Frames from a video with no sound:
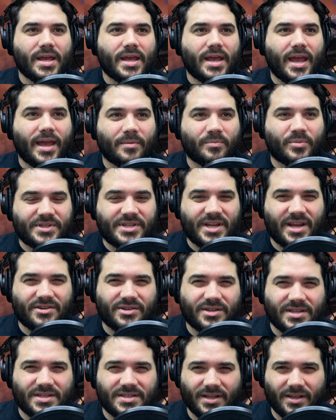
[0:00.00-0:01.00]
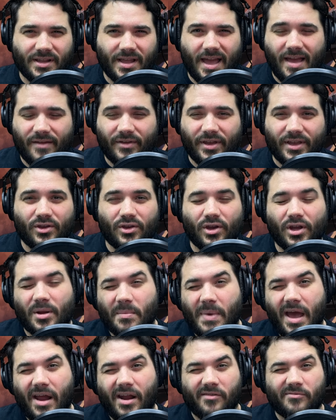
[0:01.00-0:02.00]
and potentially still have a good
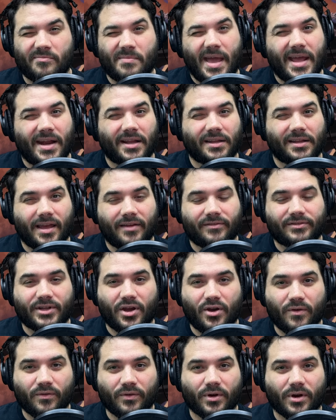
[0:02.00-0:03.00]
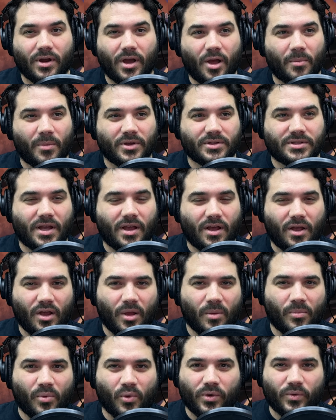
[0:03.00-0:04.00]
amount of mana left over. Almost all
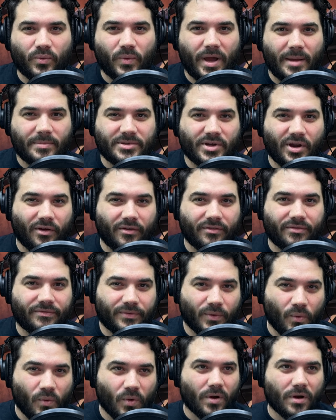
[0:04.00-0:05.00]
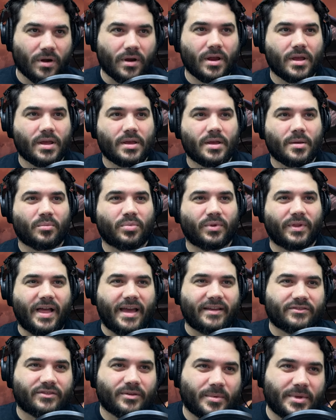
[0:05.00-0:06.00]
board wipes are 4.
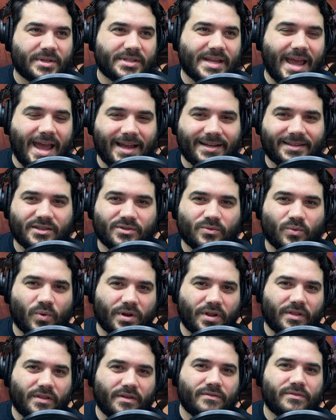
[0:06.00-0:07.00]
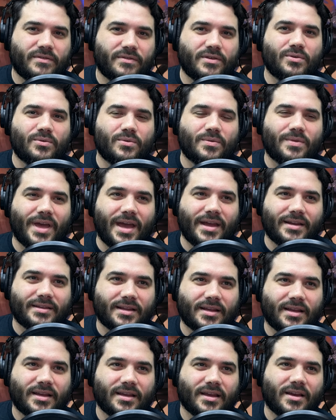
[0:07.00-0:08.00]
Blasphemous Act is one of the few that
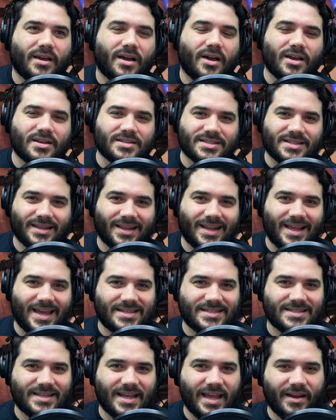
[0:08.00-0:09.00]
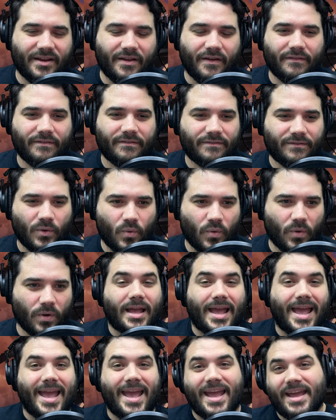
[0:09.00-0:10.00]
cost less than 4.
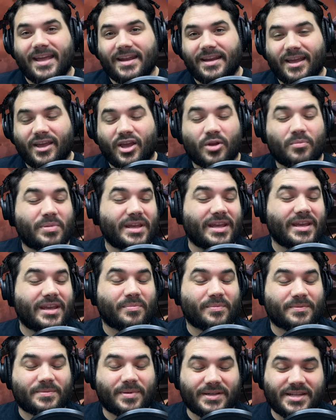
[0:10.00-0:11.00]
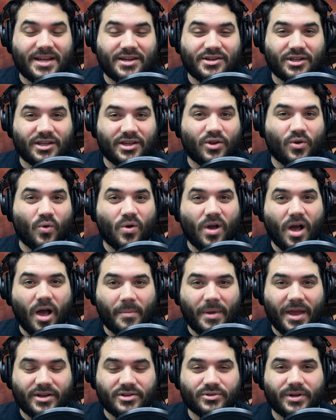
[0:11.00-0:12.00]
And it could be a potentially cool
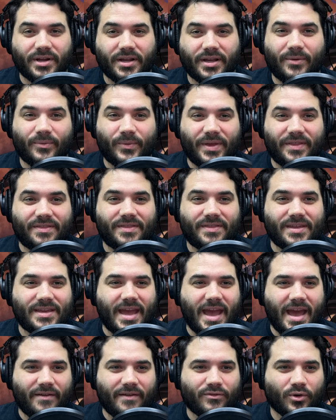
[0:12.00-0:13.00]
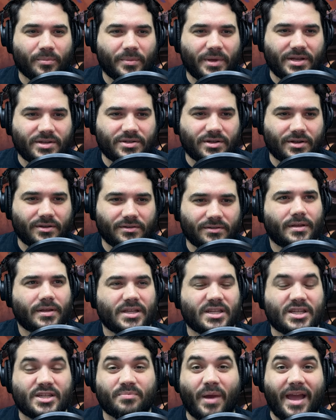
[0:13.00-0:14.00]
combat trick with the aforementioned
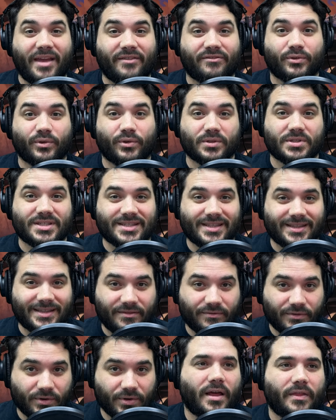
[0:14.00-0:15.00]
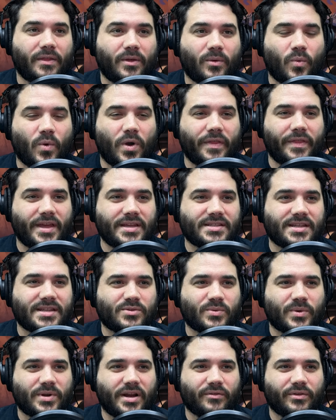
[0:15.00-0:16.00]
Spiteful Sliver, the one that says
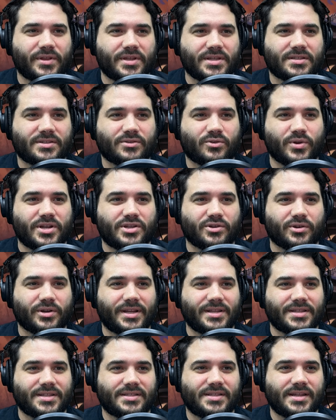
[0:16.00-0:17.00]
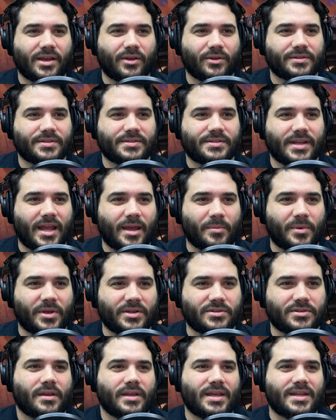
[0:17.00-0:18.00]
whenever this creature is dealt
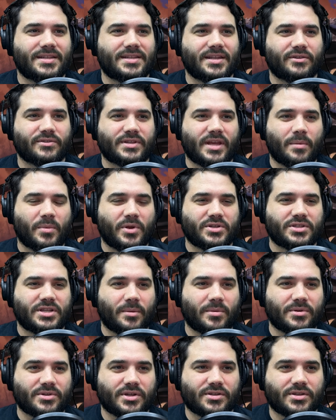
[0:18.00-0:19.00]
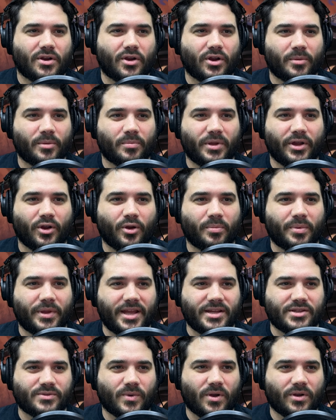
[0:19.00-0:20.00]
damage, it deals that much damage to target player or
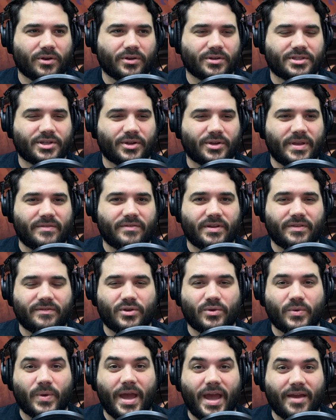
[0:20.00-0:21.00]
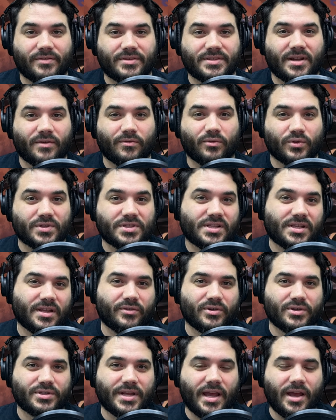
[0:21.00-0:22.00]
planeswalker. So even if you have several
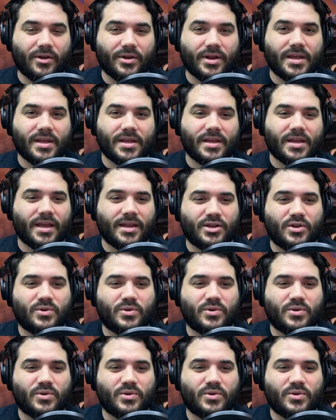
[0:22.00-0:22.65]
Slivers out and you